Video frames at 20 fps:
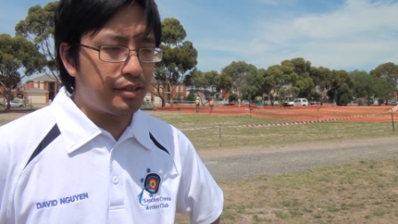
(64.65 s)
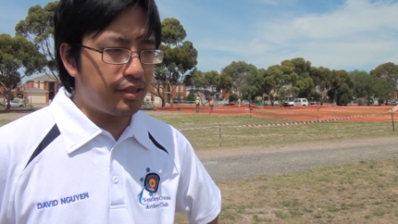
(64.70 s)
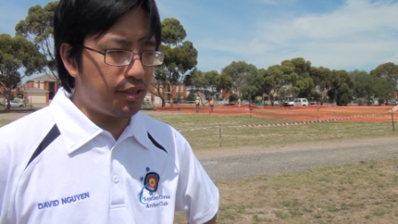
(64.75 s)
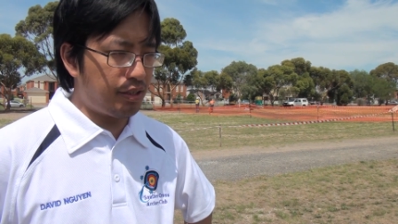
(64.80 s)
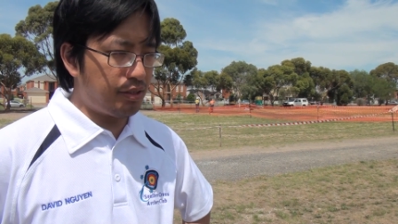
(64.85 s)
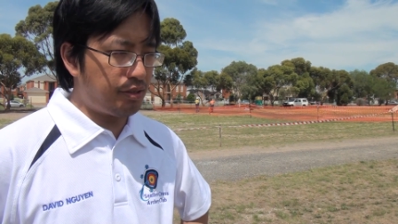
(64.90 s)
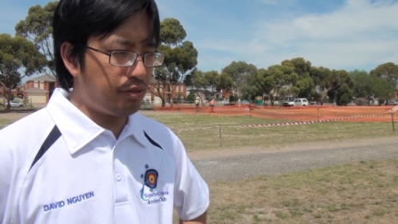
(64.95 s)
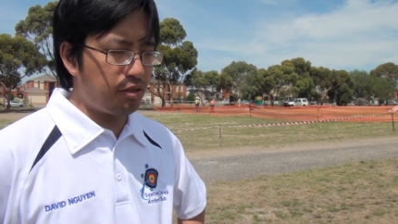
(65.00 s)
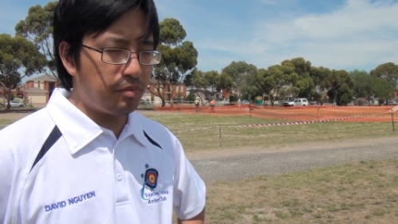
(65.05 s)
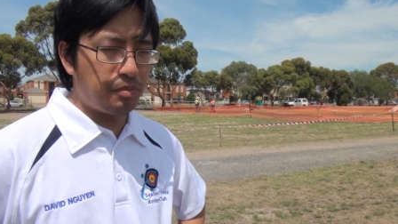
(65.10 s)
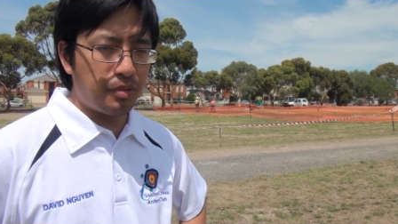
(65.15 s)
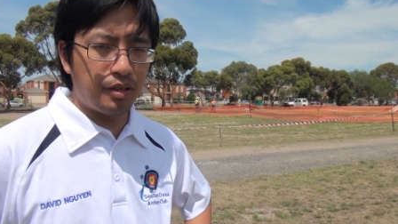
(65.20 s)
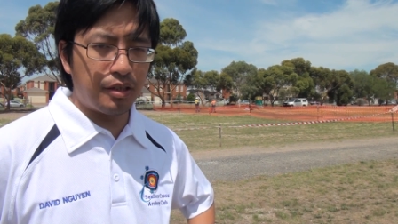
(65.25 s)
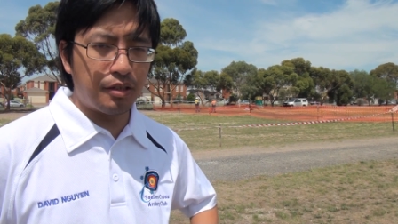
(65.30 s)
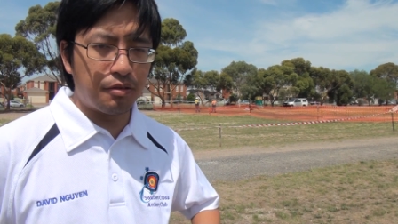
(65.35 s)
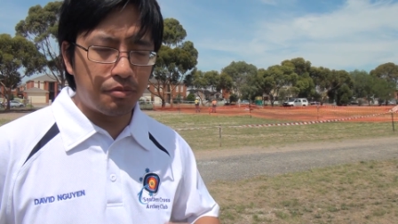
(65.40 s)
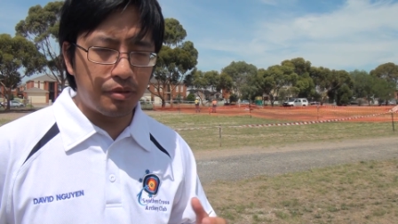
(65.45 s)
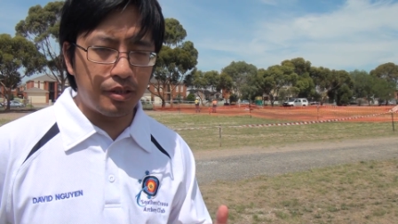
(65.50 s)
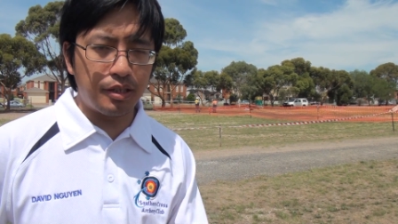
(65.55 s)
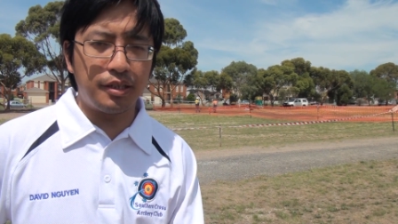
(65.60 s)
so it's only been
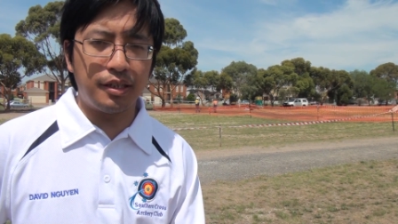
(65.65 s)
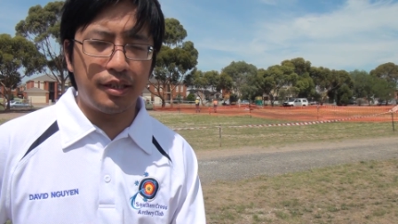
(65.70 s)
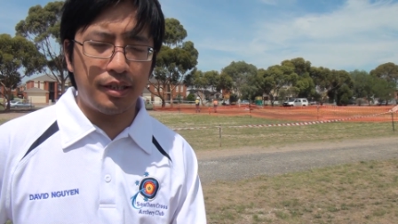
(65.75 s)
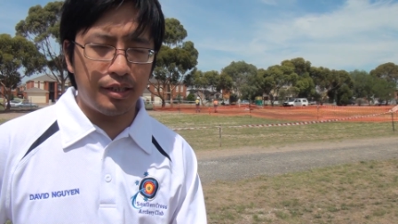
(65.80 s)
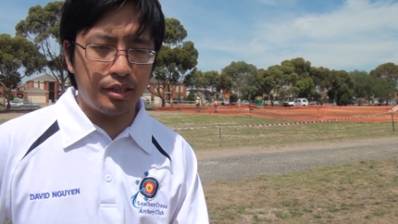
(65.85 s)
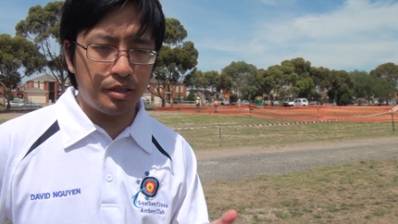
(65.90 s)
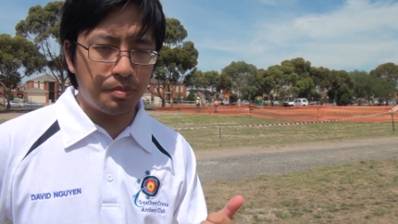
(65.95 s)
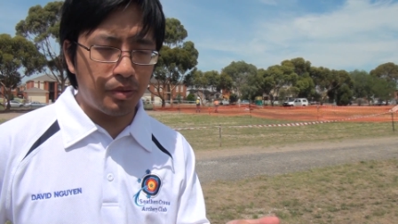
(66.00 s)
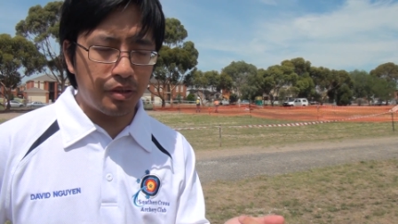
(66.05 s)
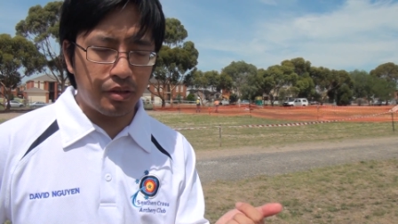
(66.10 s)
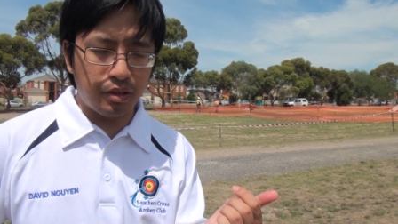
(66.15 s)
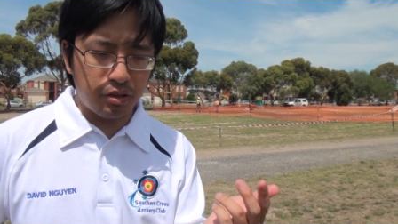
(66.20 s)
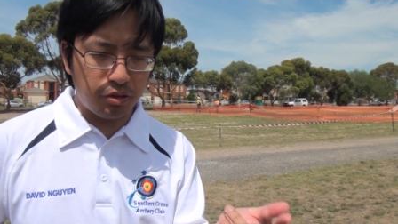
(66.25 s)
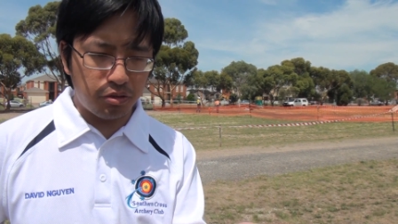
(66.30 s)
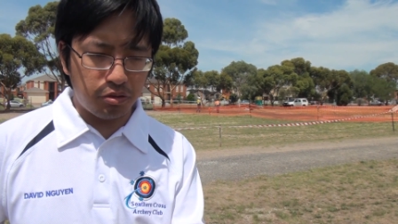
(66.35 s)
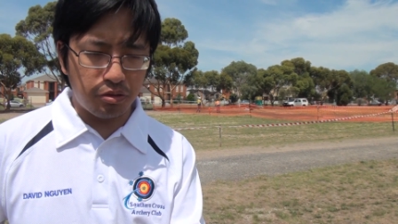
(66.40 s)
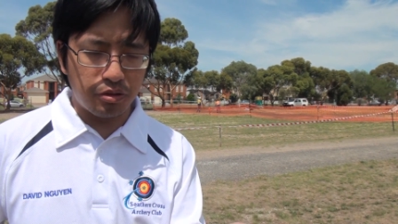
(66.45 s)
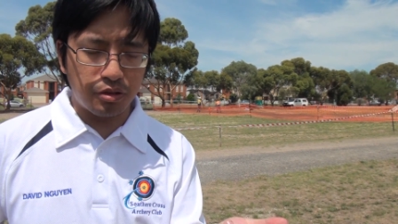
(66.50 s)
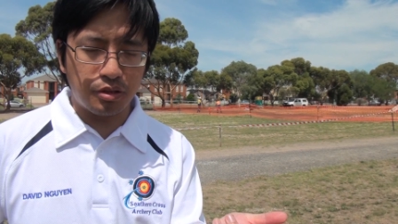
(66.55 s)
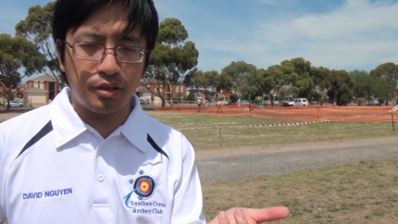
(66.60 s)
three days, Monday,
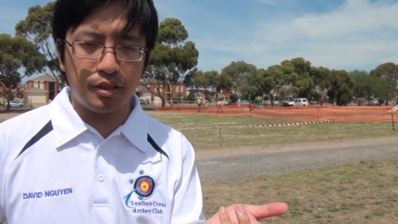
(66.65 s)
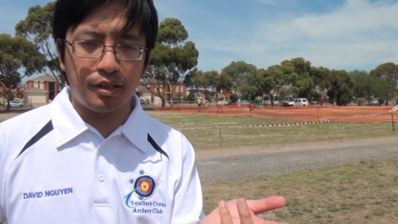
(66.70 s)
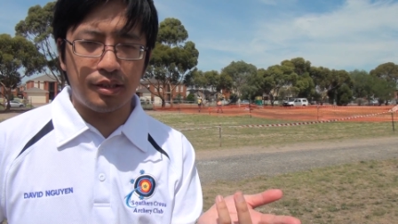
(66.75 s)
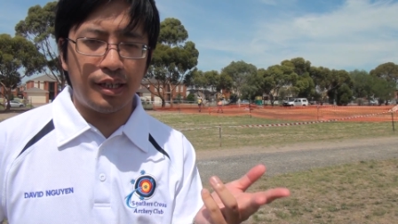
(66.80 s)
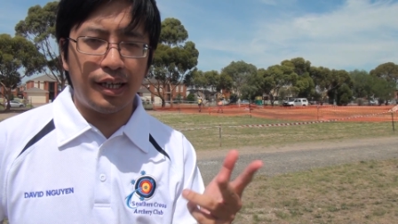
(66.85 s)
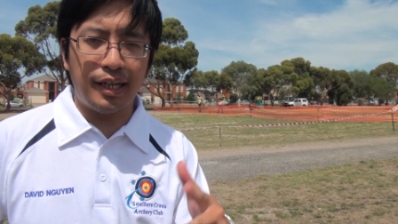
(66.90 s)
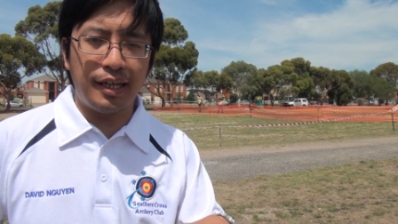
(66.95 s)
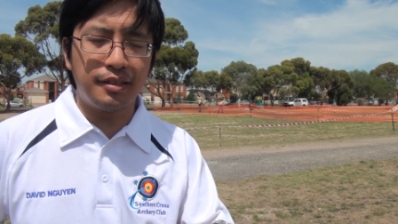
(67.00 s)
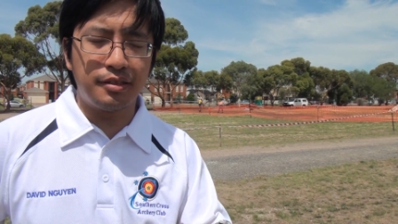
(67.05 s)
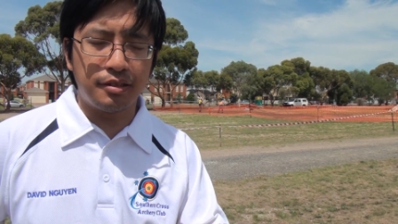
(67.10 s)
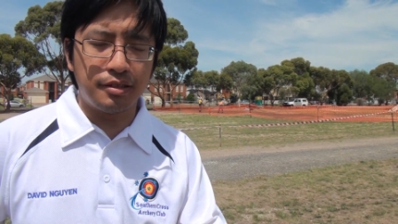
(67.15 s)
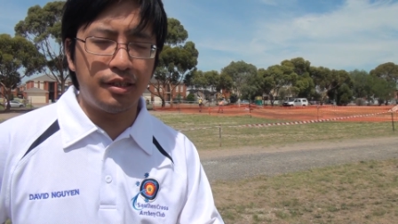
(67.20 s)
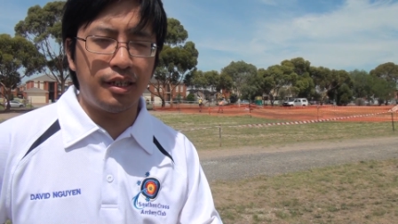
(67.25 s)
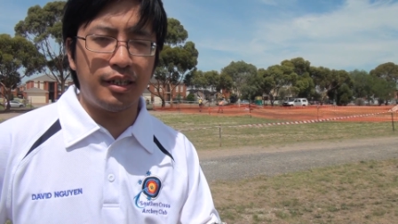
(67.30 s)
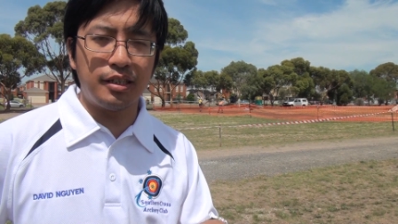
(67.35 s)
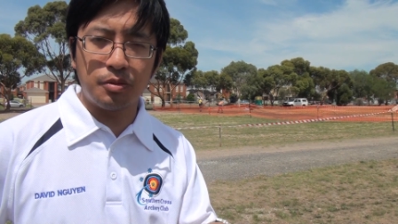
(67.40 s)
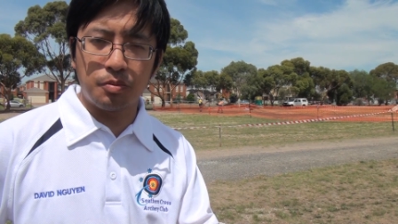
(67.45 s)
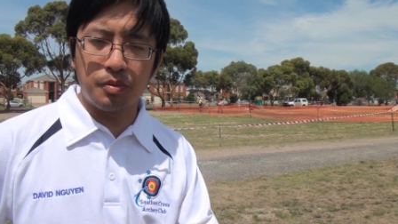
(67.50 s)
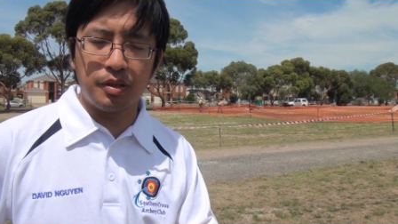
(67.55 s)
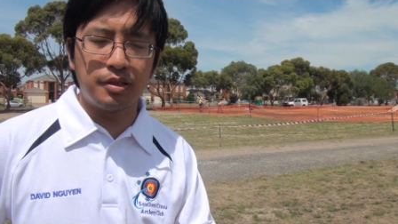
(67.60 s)
Tuesday, and
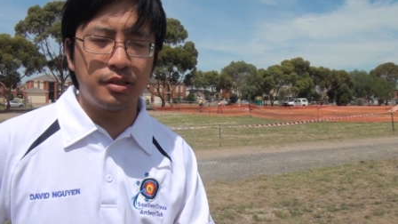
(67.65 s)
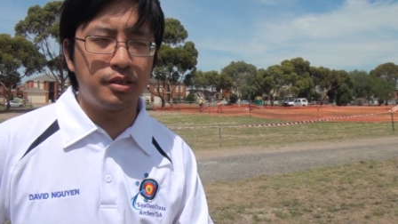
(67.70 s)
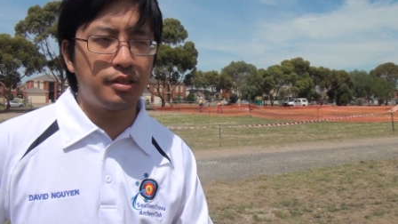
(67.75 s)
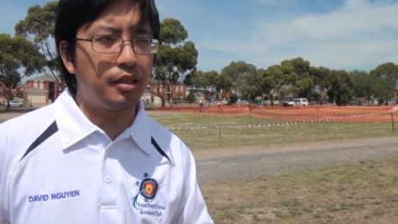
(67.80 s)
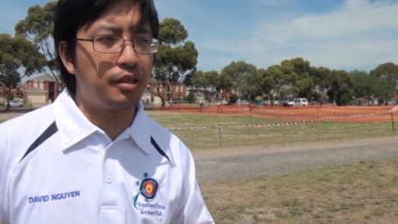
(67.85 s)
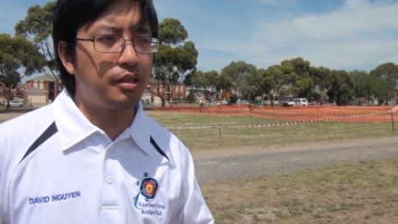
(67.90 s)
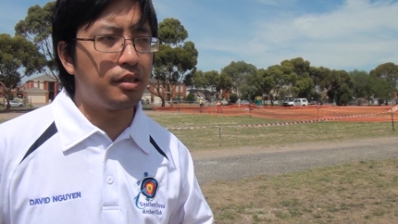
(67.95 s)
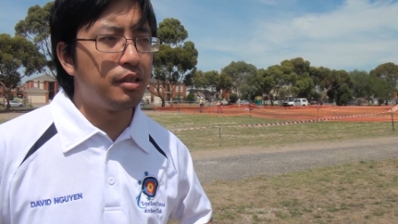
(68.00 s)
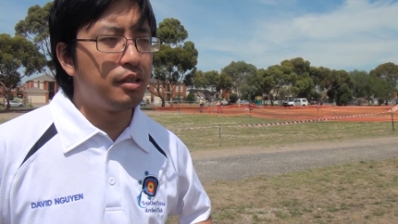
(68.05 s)
today it's Wednesday.